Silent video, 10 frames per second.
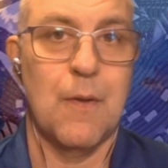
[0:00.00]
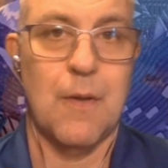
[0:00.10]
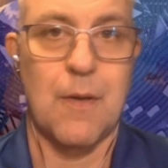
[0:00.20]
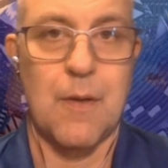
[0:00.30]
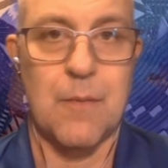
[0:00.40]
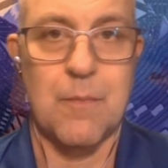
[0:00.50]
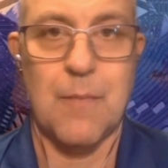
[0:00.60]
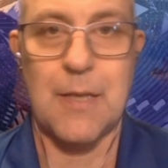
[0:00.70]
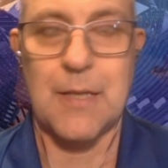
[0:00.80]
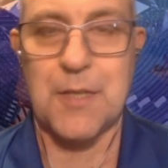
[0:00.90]
Mm-hmm. Um,
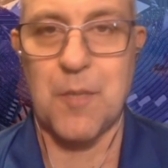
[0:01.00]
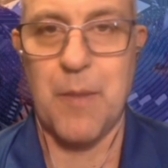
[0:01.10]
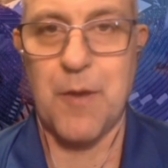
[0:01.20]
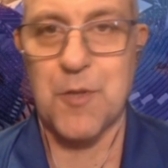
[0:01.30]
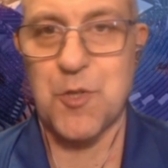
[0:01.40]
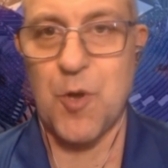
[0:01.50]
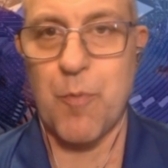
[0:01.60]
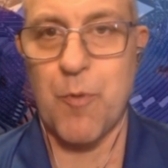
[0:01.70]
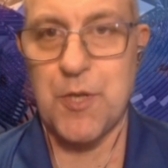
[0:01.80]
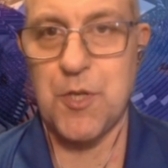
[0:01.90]
I like to compare the
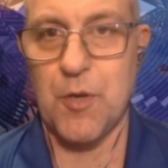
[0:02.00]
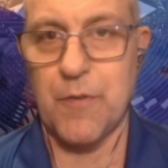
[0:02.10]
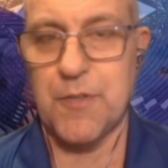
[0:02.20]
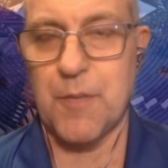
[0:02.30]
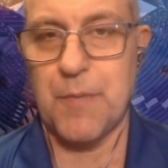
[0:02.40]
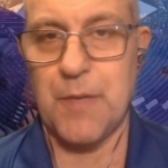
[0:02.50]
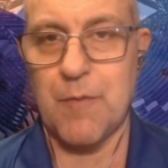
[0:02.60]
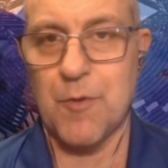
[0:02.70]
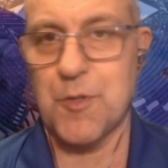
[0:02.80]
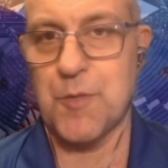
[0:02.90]
Sharpe ratio of
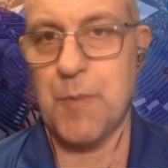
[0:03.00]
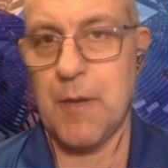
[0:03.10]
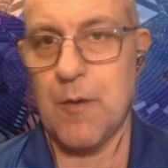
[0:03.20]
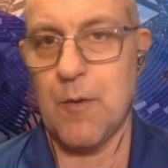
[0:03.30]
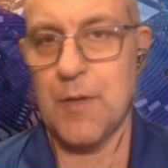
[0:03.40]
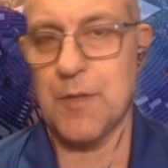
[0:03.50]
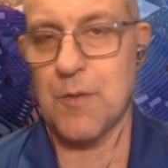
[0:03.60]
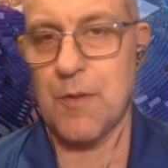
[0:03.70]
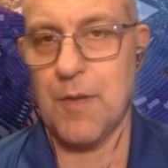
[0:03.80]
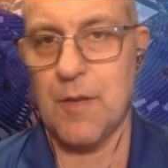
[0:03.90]
something versus Bitcoin.
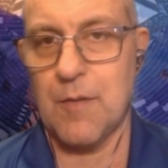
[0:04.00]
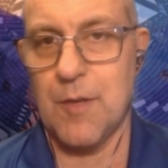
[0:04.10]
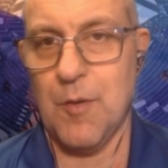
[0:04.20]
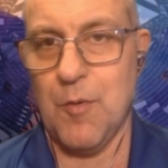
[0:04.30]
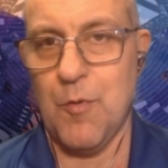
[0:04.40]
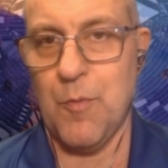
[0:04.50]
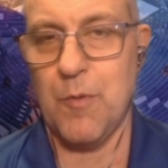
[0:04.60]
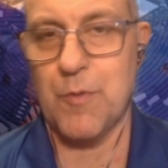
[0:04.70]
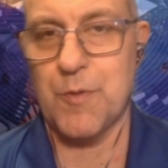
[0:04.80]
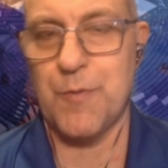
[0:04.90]
So I think, you know,
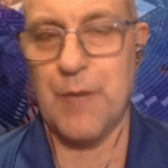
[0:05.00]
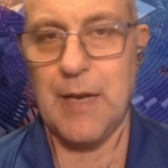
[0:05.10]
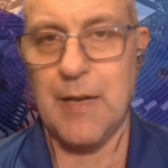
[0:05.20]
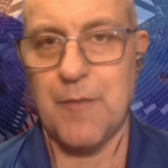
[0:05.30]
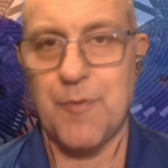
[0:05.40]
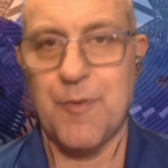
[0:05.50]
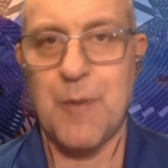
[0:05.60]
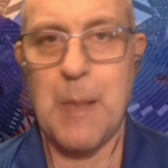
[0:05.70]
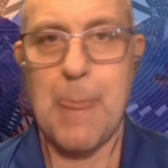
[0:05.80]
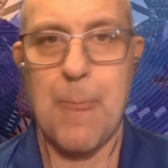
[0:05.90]
UMA was five
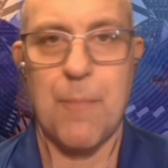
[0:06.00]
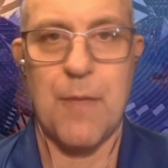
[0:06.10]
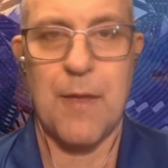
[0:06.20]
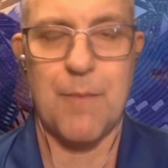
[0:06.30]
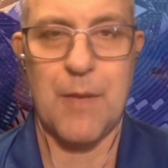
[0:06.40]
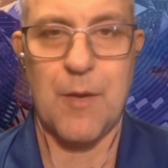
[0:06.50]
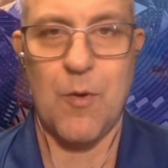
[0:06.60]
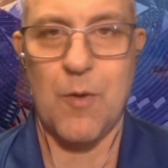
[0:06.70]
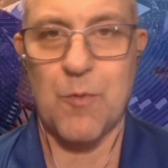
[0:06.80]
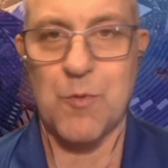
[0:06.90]
and
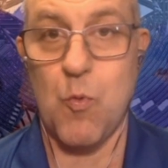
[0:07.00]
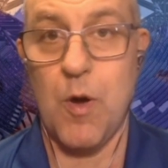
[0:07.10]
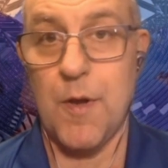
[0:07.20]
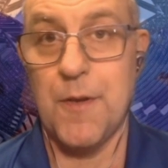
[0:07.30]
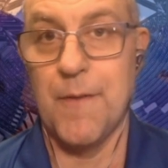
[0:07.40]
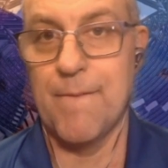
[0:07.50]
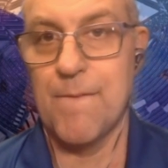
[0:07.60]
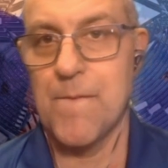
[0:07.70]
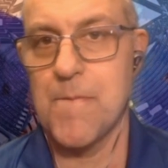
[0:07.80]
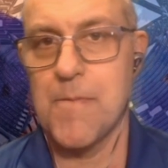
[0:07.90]
Bitcoin was one.
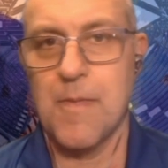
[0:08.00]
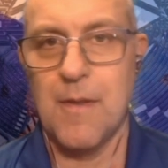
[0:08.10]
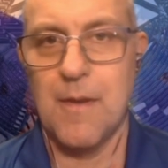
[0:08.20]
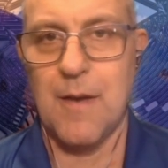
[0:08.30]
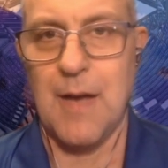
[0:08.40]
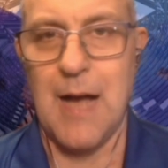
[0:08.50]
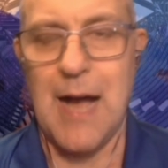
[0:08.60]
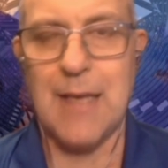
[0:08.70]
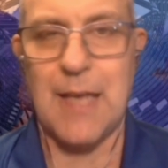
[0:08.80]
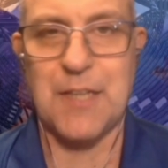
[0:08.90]
Uh,
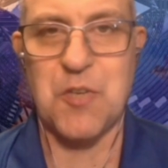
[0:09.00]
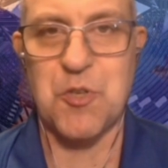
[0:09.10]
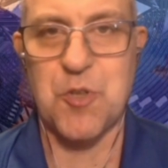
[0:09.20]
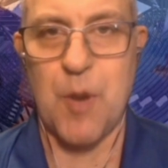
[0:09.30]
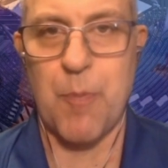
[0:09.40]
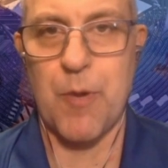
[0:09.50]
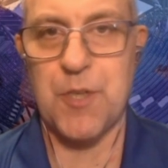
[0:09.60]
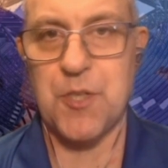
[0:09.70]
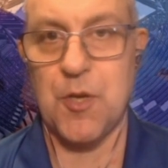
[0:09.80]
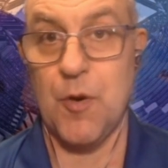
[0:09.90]
I like to use Sharpe
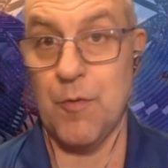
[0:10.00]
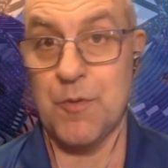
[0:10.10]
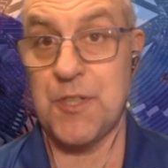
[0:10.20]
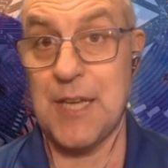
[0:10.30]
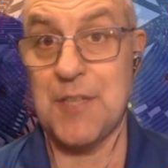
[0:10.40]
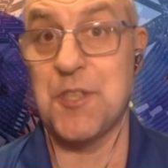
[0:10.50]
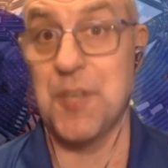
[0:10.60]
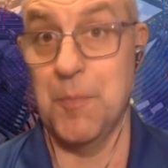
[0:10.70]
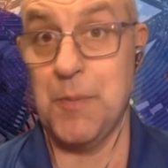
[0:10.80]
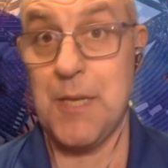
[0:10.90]
ratio said
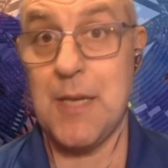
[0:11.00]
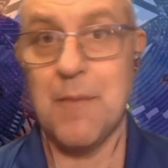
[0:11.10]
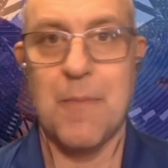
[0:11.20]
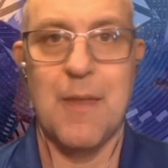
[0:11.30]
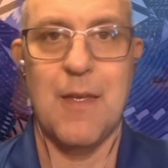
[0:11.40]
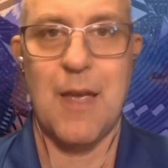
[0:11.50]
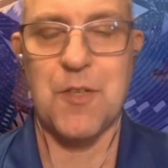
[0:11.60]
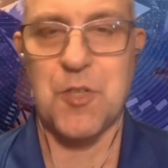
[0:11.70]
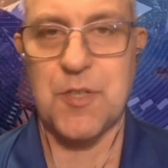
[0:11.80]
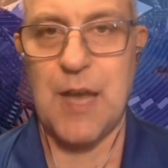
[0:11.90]
simply
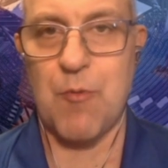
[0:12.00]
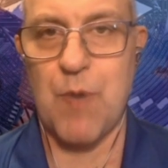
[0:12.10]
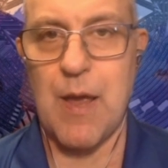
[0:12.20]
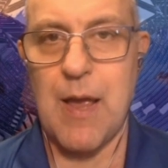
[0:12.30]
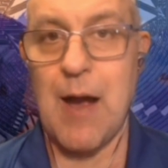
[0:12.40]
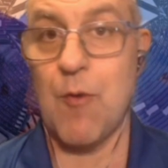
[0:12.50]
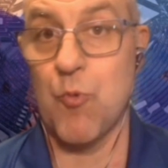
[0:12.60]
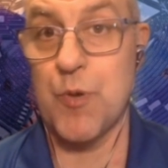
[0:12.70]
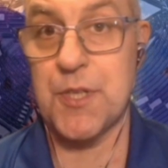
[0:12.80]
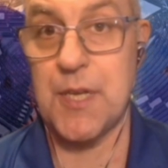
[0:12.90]
is just how how
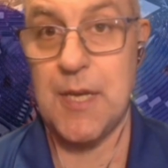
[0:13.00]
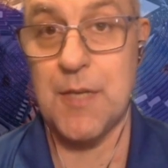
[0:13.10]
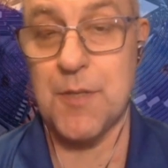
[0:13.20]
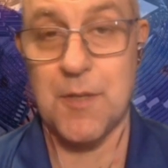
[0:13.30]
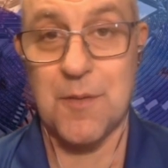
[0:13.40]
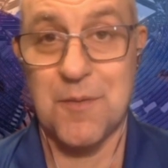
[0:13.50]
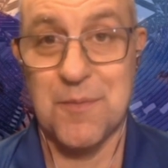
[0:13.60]
risky is it,